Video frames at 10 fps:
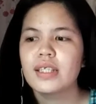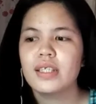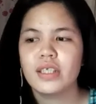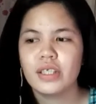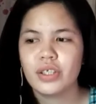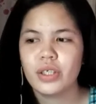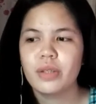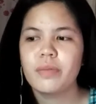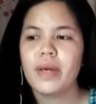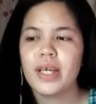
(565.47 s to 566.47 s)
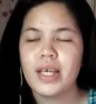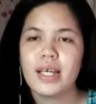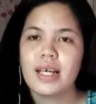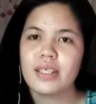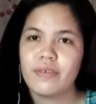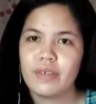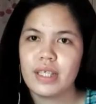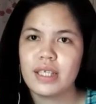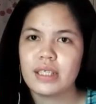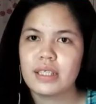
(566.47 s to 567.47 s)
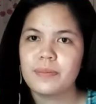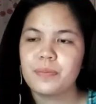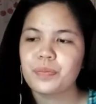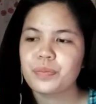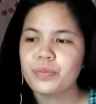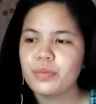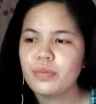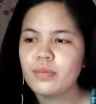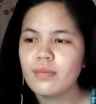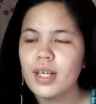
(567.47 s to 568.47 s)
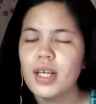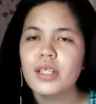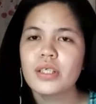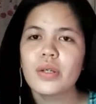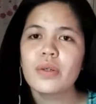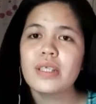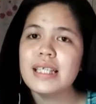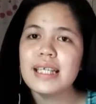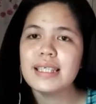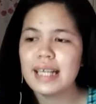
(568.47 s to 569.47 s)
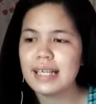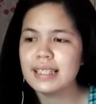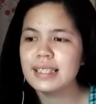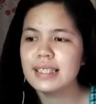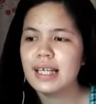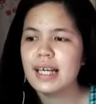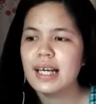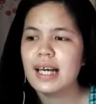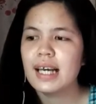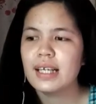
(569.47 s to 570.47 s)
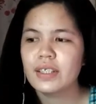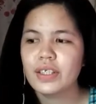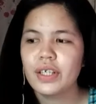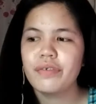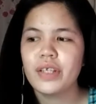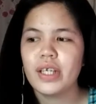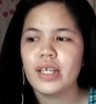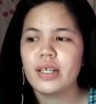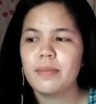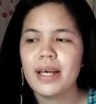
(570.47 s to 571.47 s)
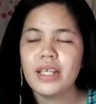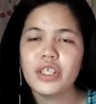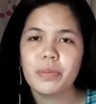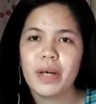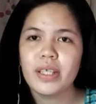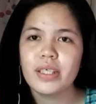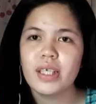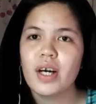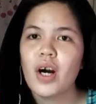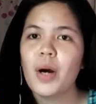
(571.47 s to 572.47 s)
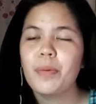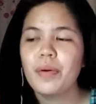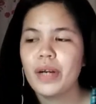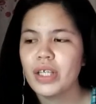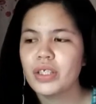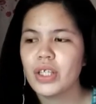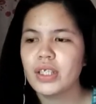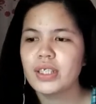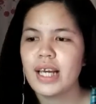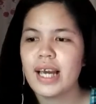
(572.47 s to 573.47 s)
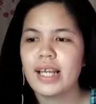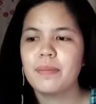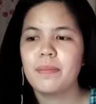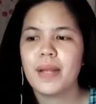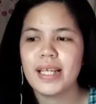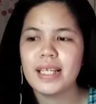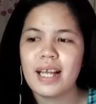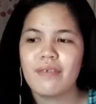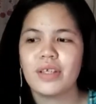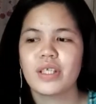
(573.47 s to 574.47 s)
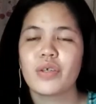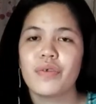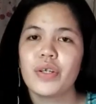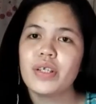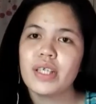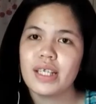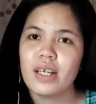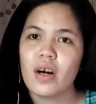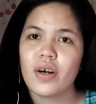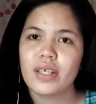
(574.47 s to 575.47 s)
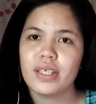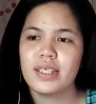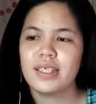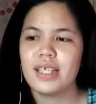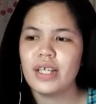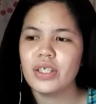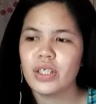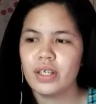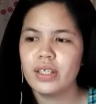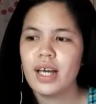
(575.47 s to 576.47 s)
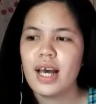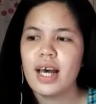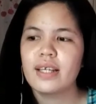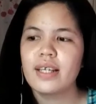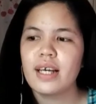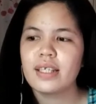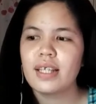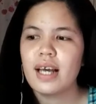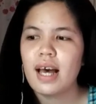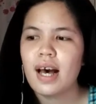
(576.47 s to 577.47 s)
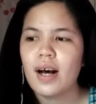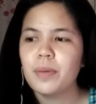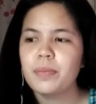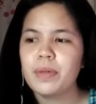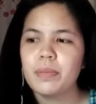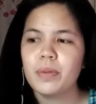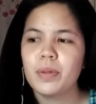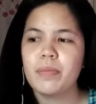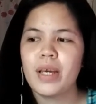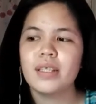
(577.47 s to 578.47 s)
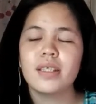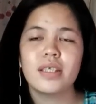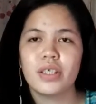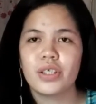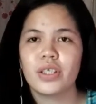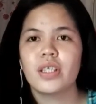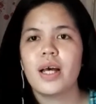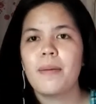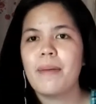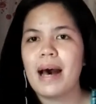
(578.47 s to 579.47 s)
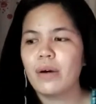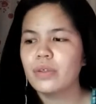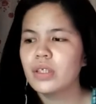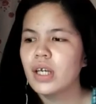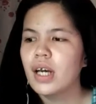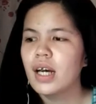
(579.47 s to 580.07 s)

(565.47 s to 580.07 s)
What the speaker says: decision making activities. So DSS serve the management, operations, and planning levels of an organization that help people make decisions about